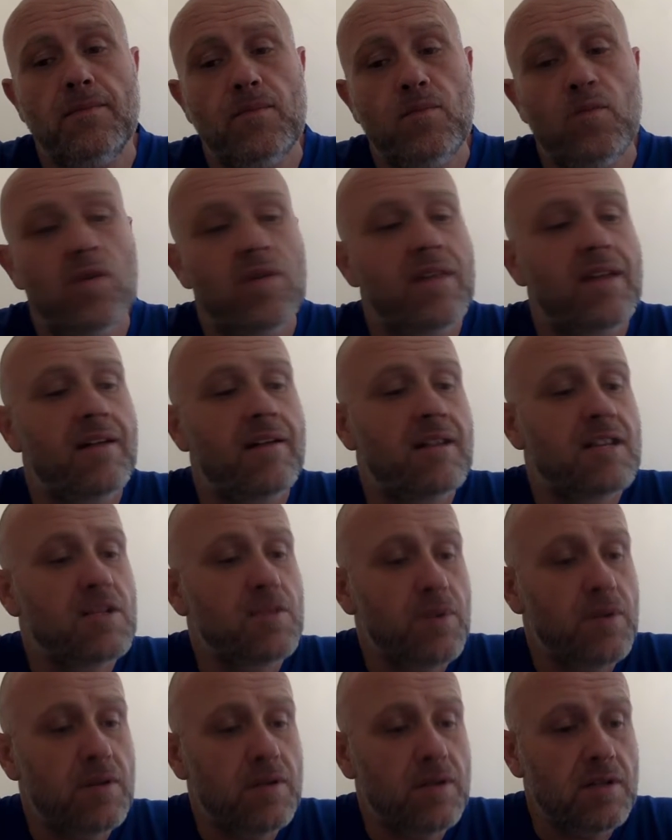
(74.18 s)
what their
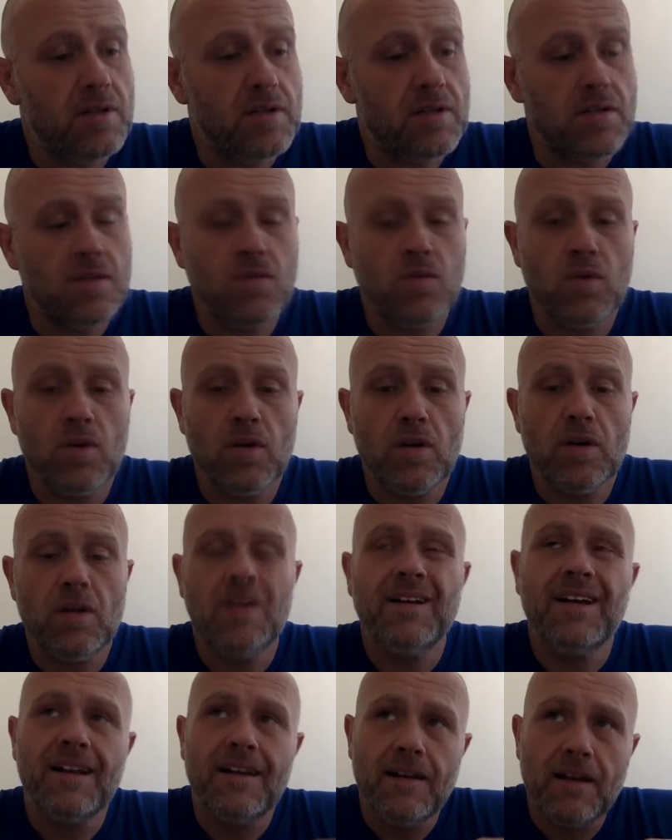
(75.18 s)
experiences were,
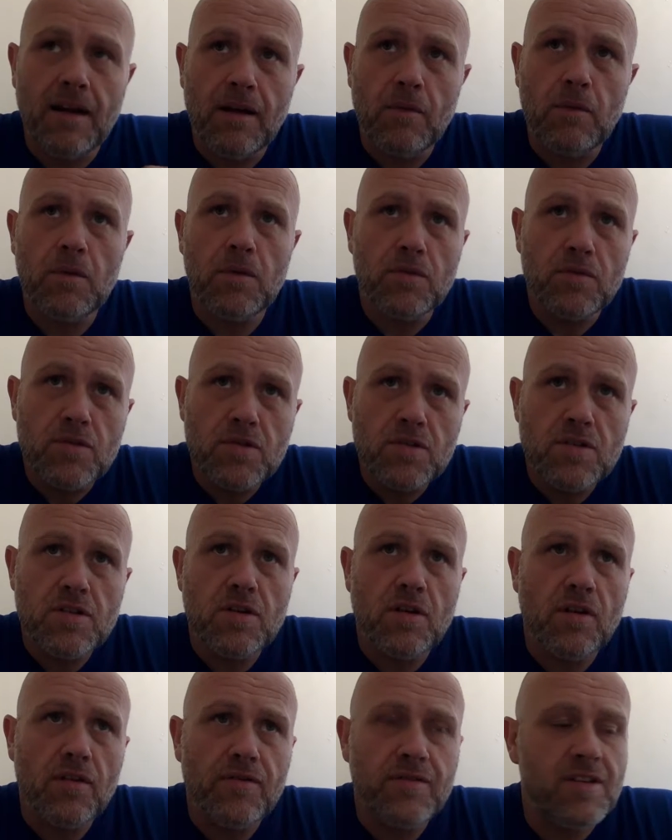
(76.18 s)
and then I will
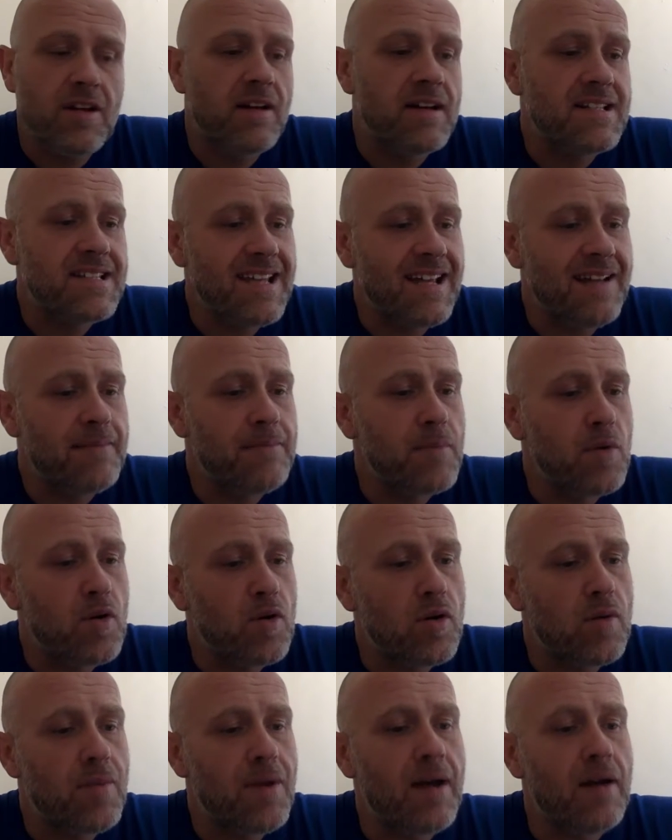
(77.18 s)
sort of dissect
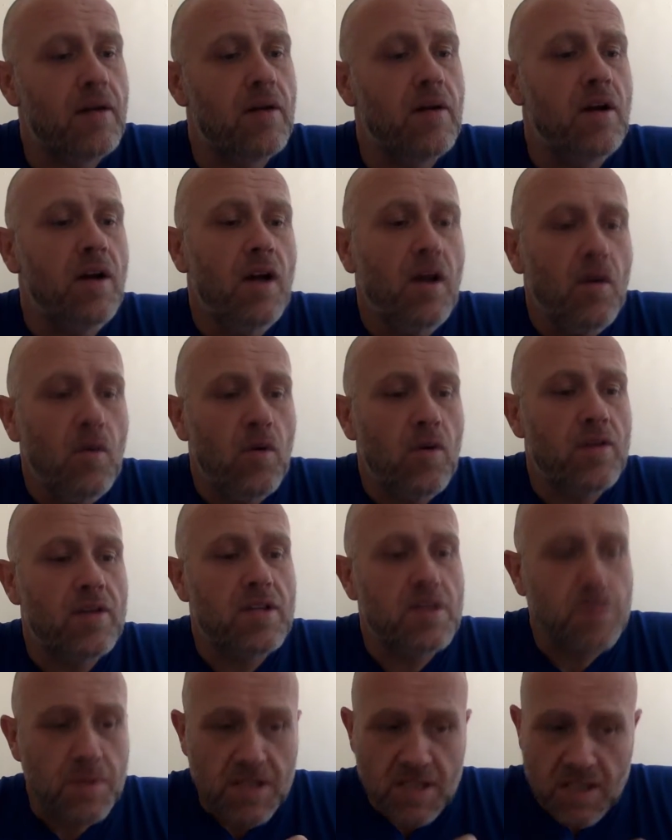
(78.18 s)
more about what the
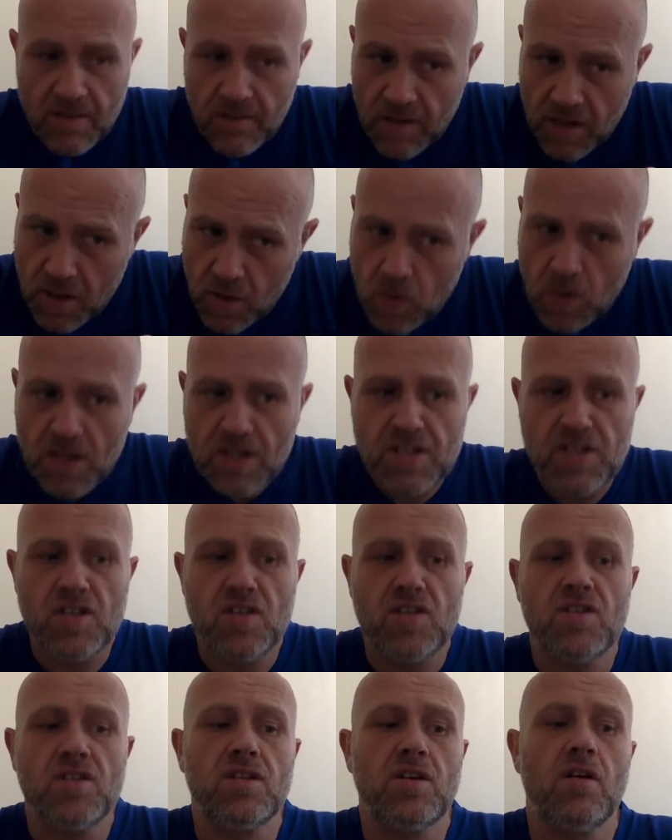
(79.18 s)
specific
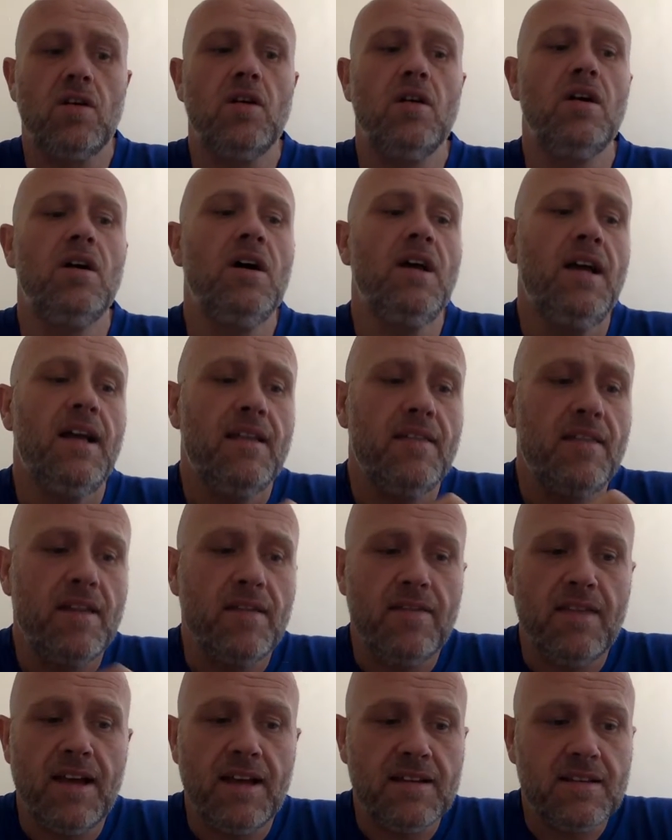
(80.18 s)
questions are,
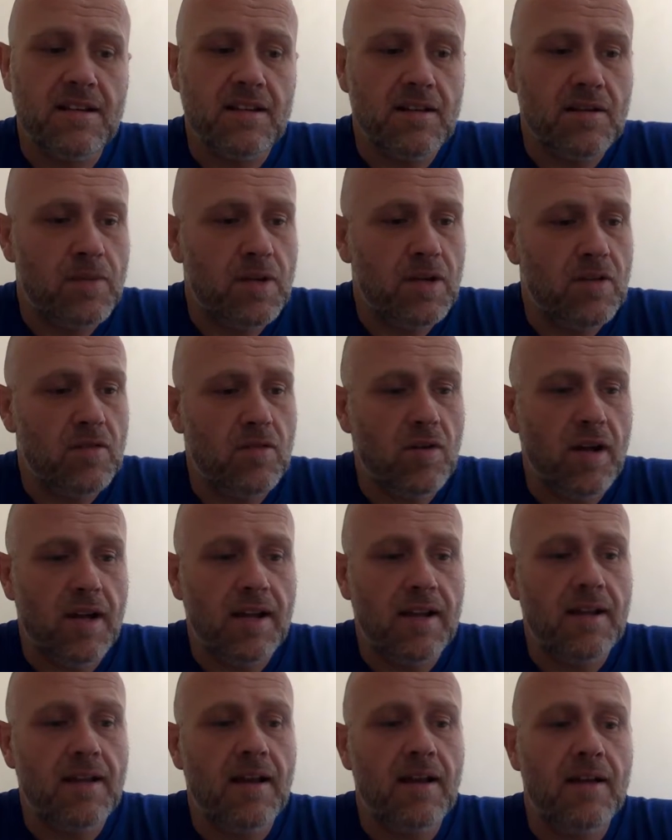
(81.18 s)
then that's going to be
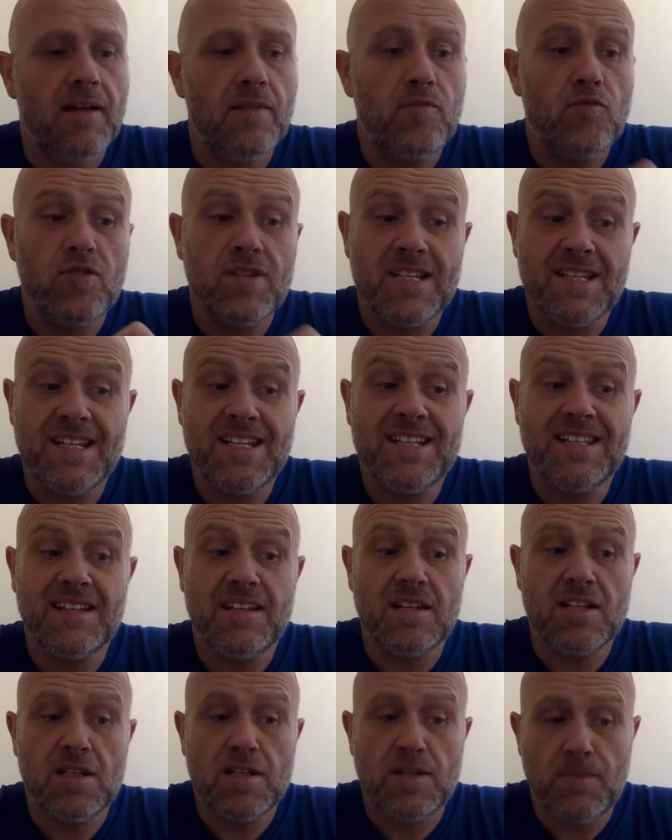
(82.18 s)
great.
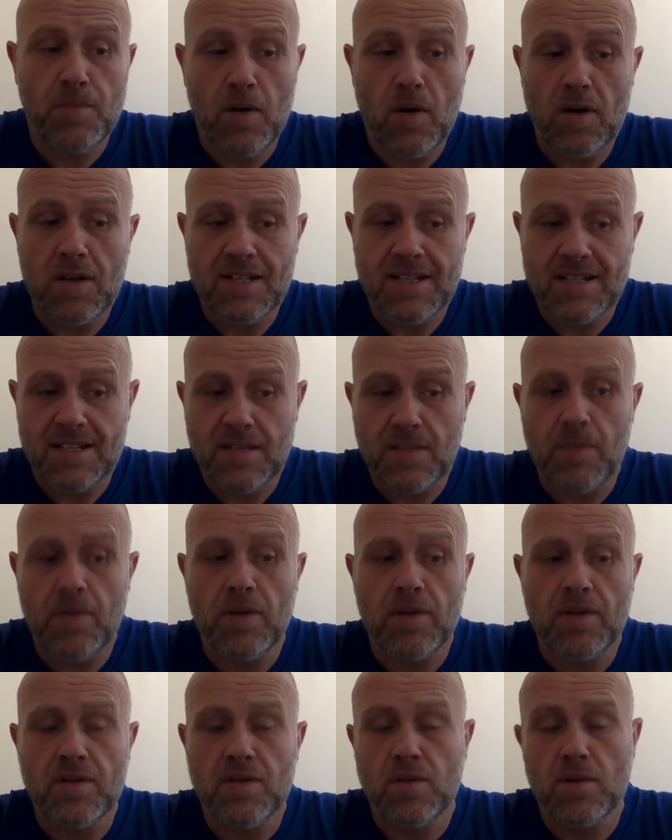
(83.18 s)
Resistant
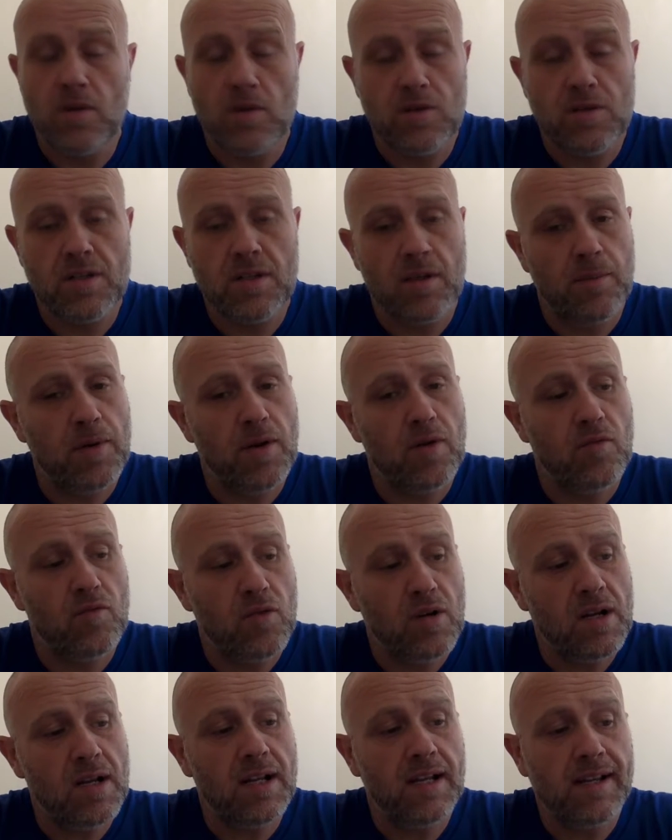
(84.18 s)
participants will also be a
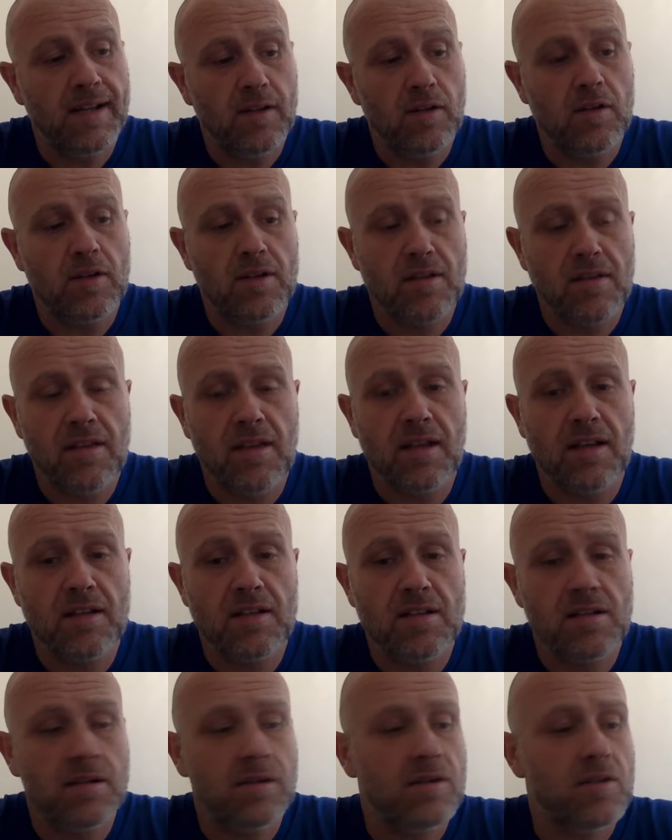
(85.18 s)
really good thing
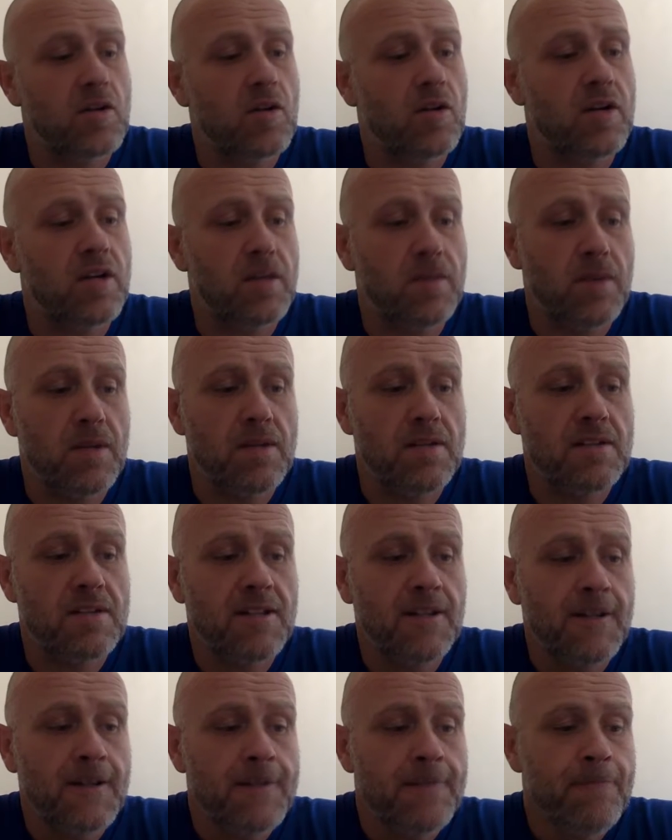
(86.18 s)
to document.
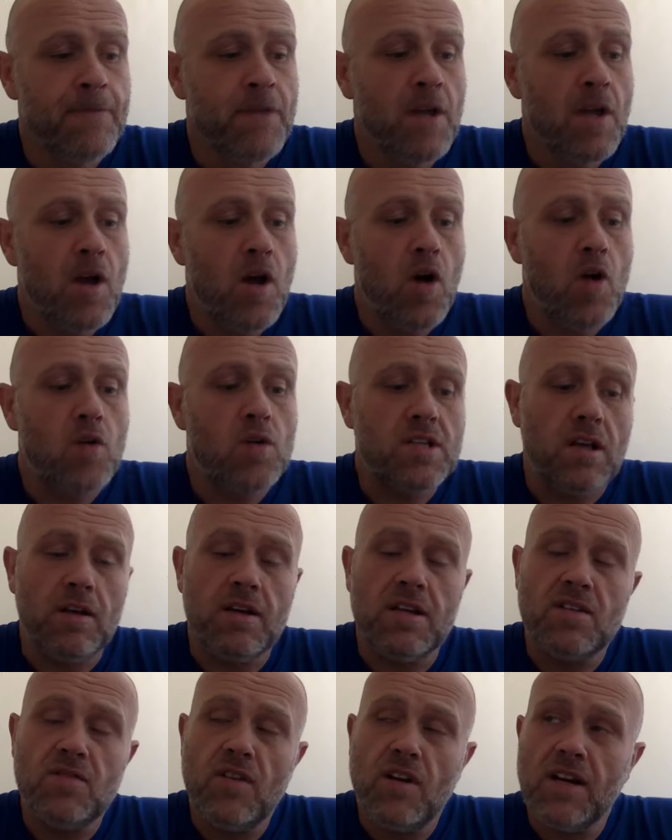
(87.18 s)
Also,
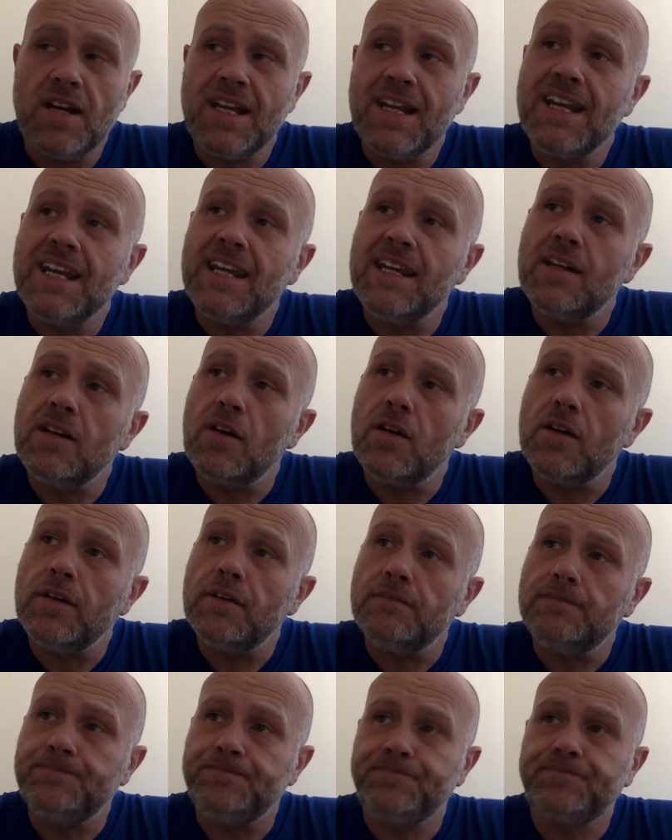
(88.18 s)
he's very keen on